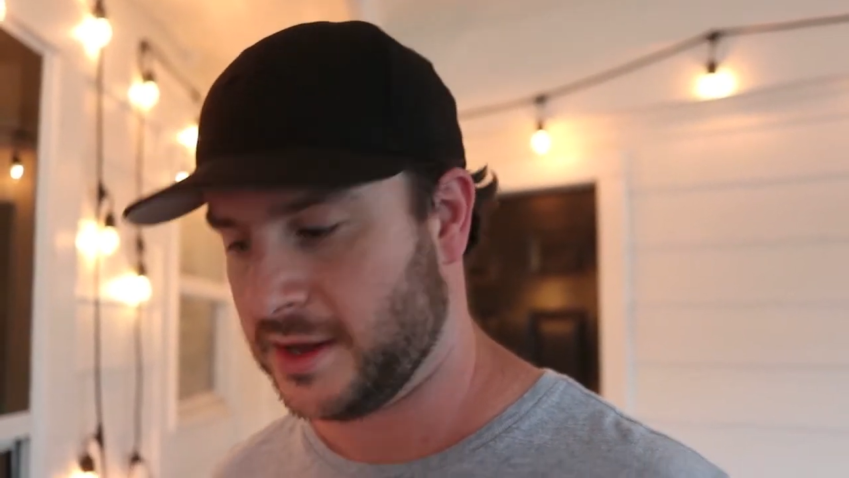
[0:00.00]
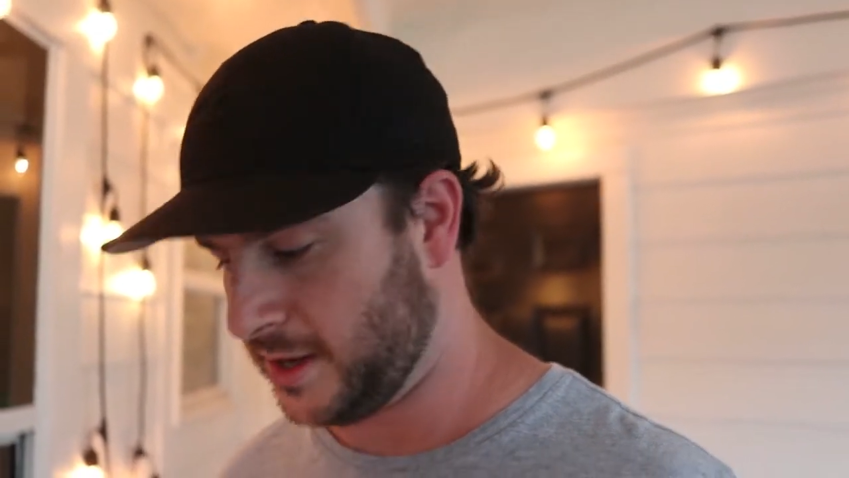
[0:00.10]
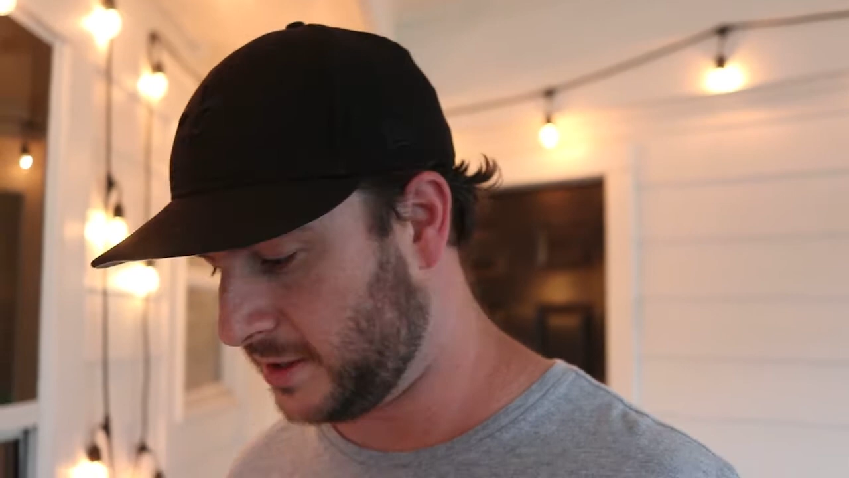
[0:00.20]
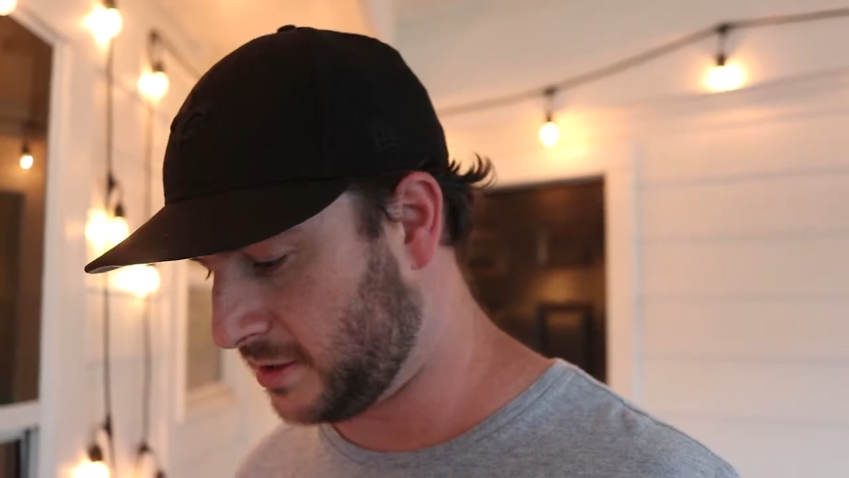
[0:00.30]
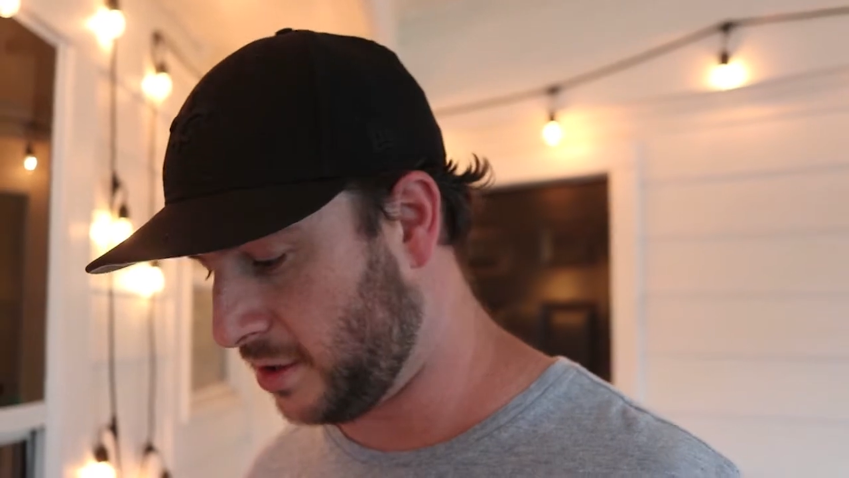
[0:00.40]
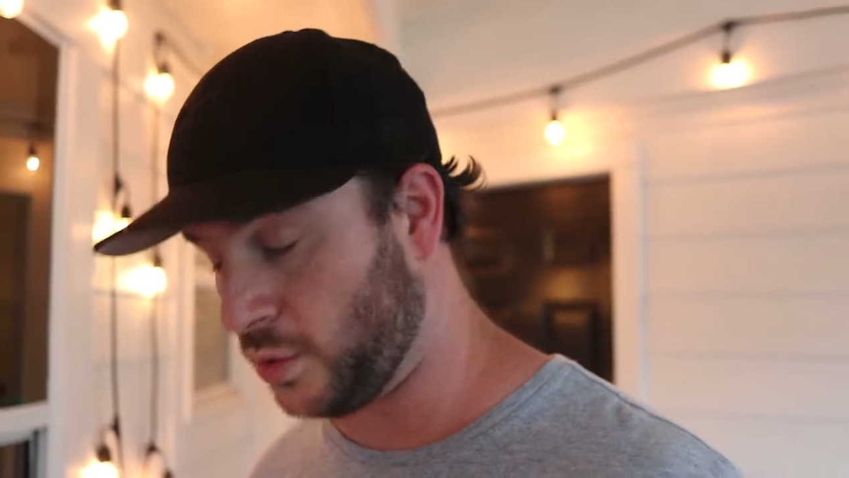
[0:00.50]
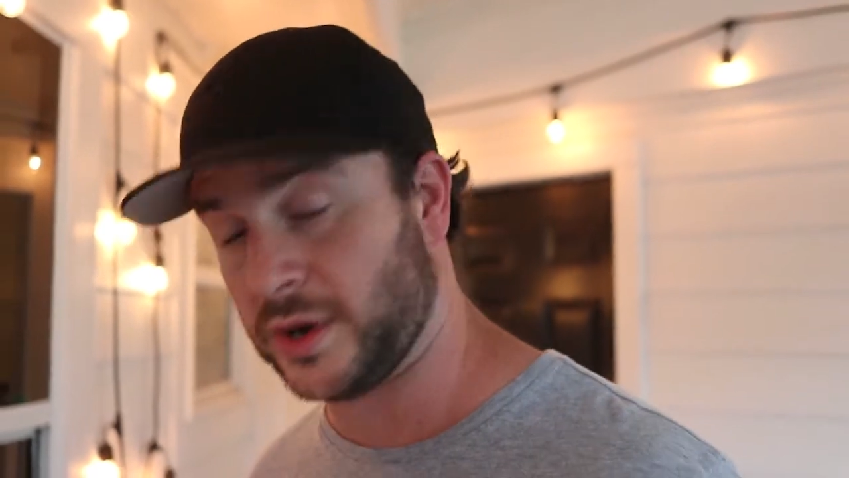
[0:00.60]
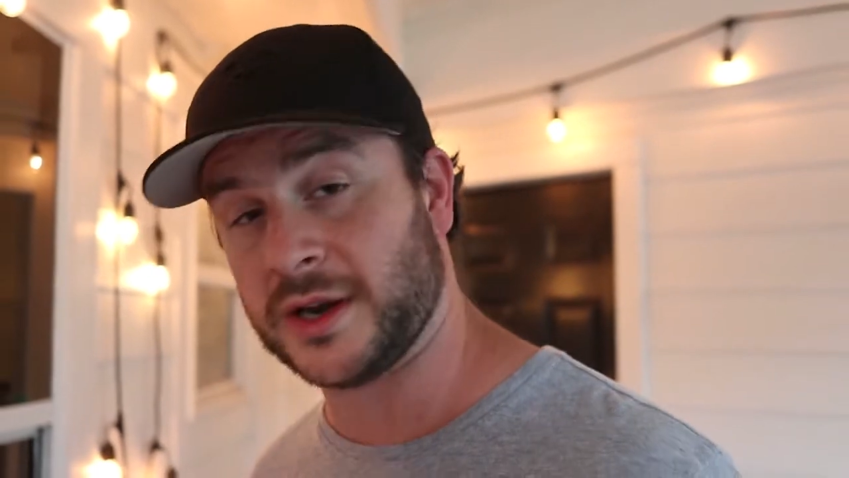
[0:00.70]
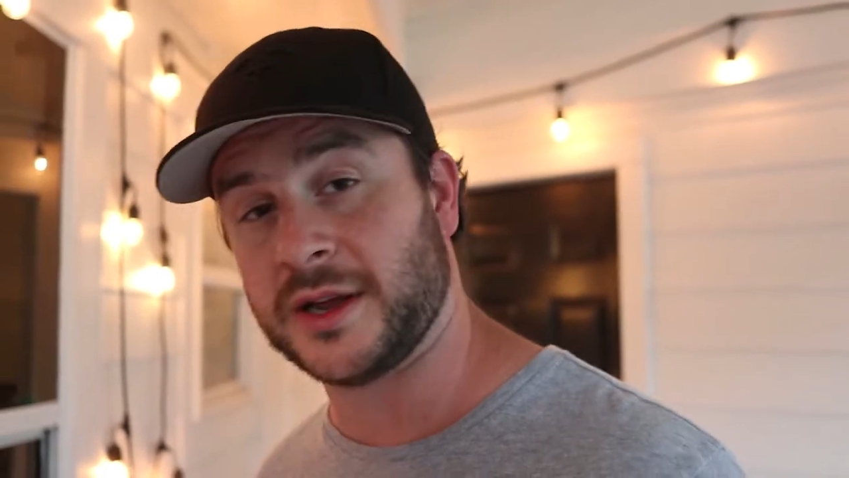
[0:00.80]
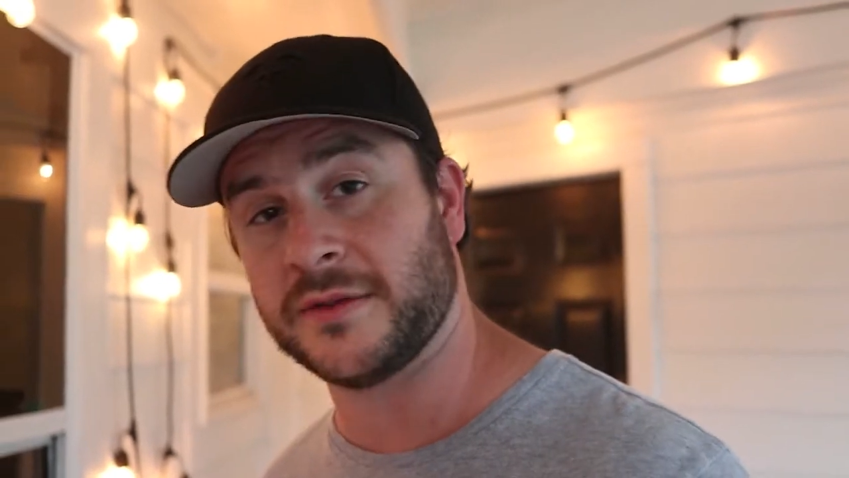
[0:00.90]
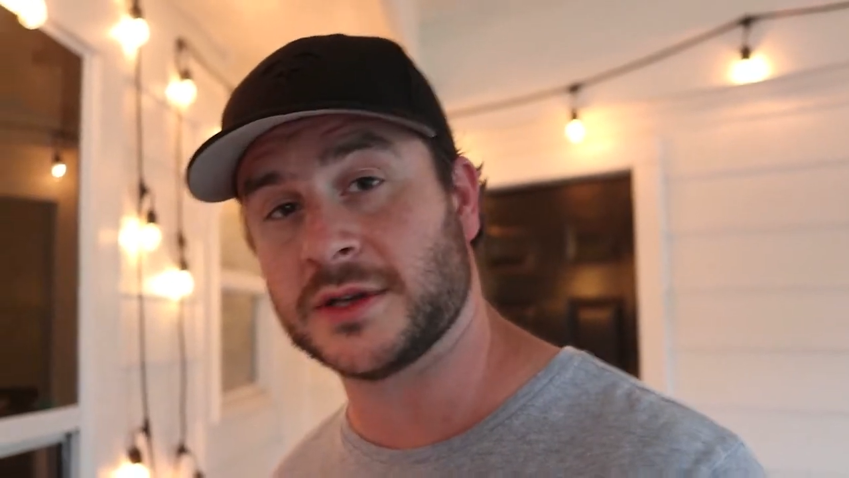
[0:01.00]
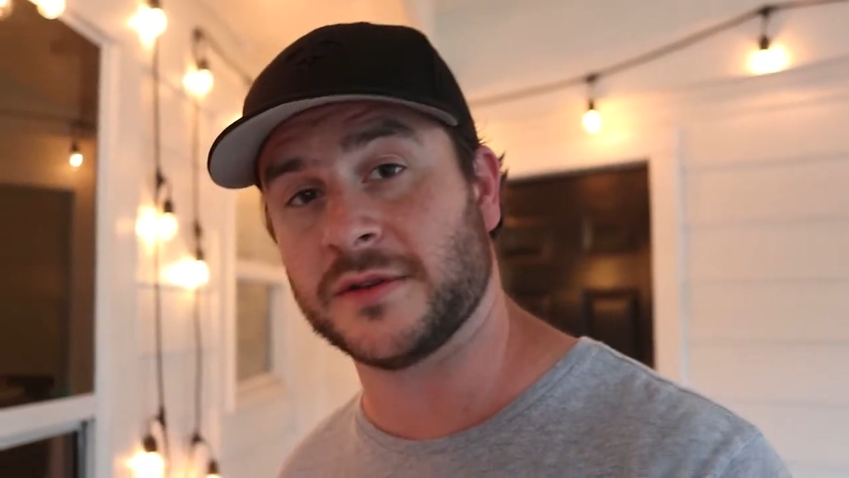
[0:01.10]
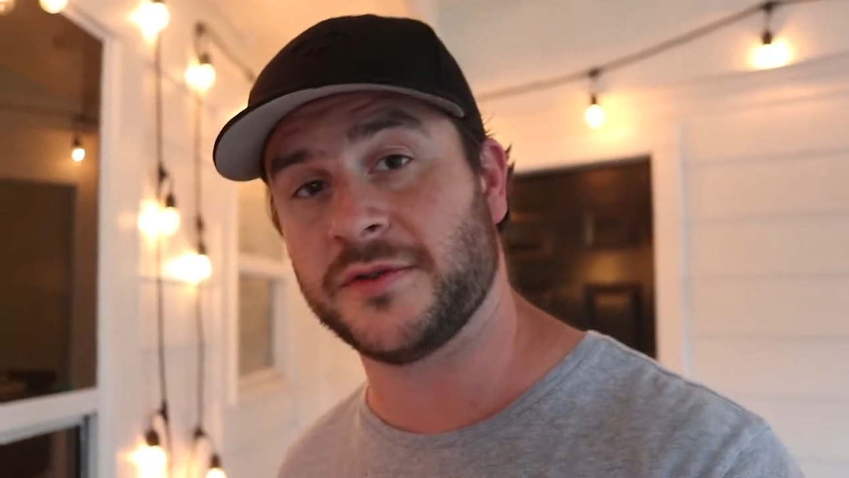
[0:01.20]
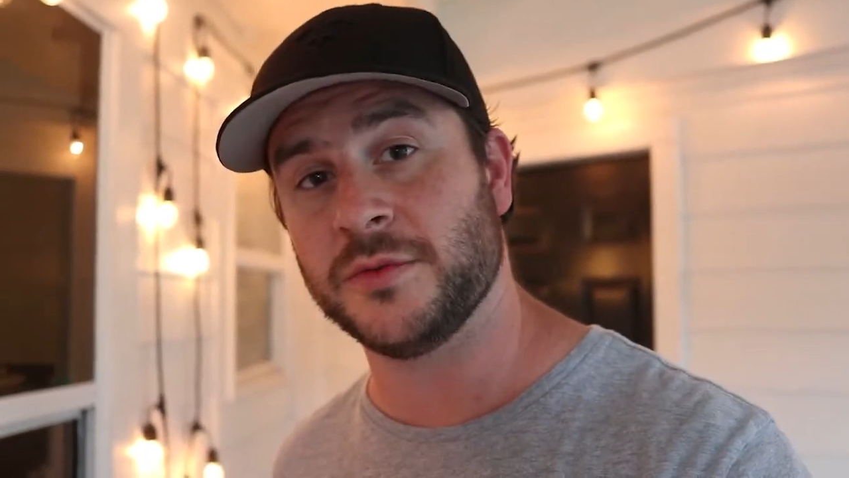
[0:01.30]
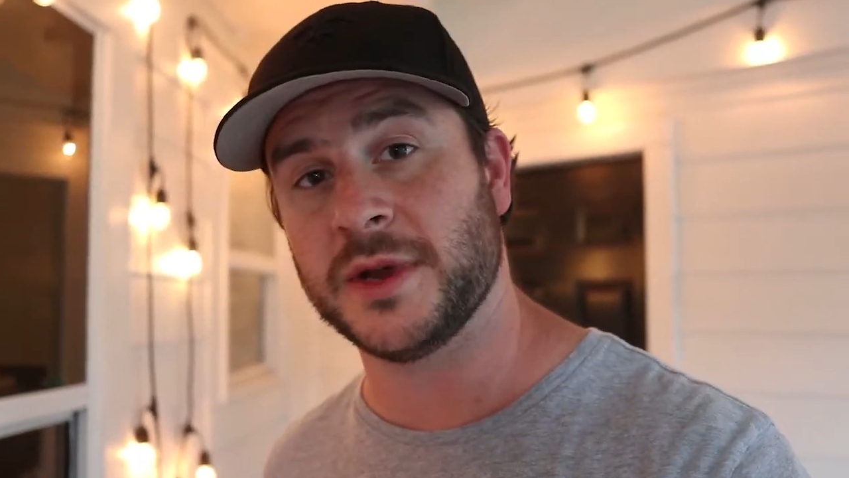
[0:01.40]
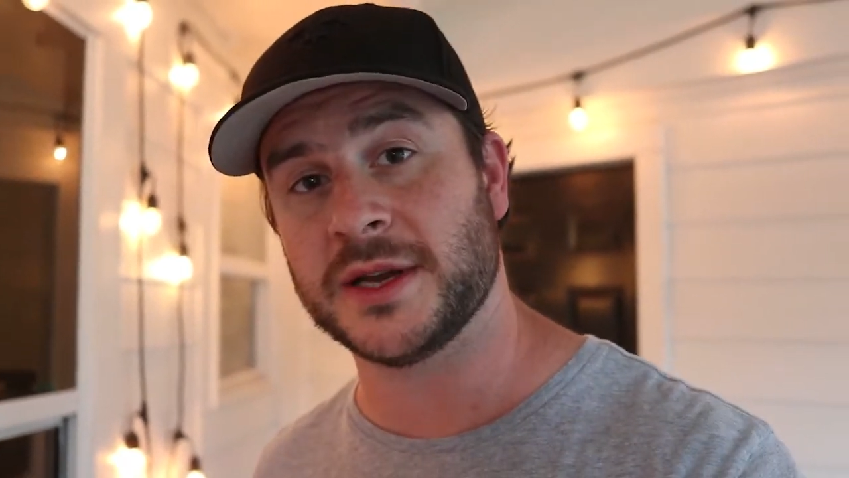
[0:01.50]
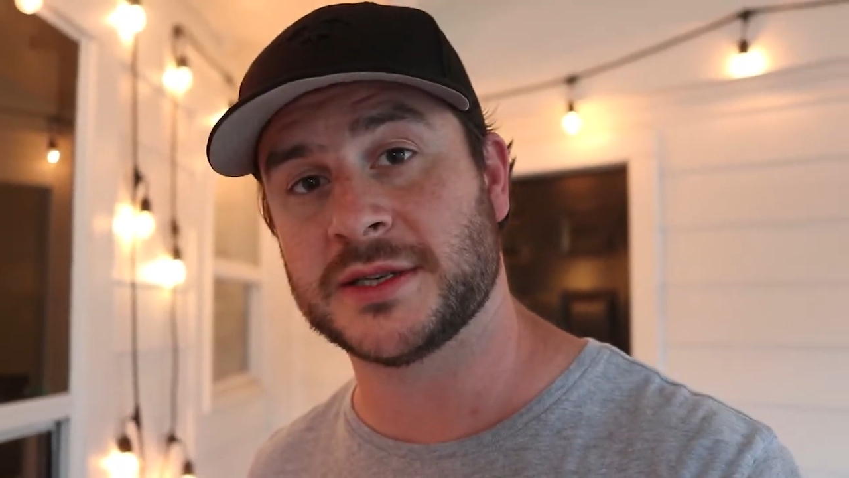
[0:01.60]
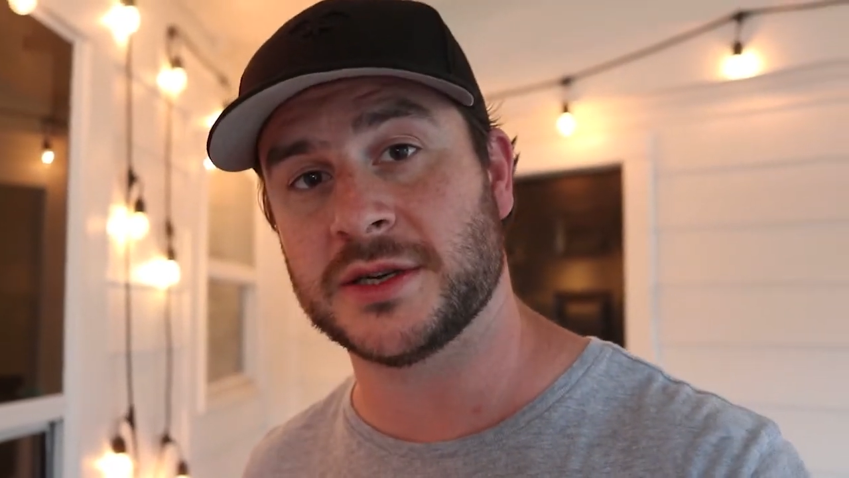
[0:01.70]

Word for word: And so we're gonna give this a few minutes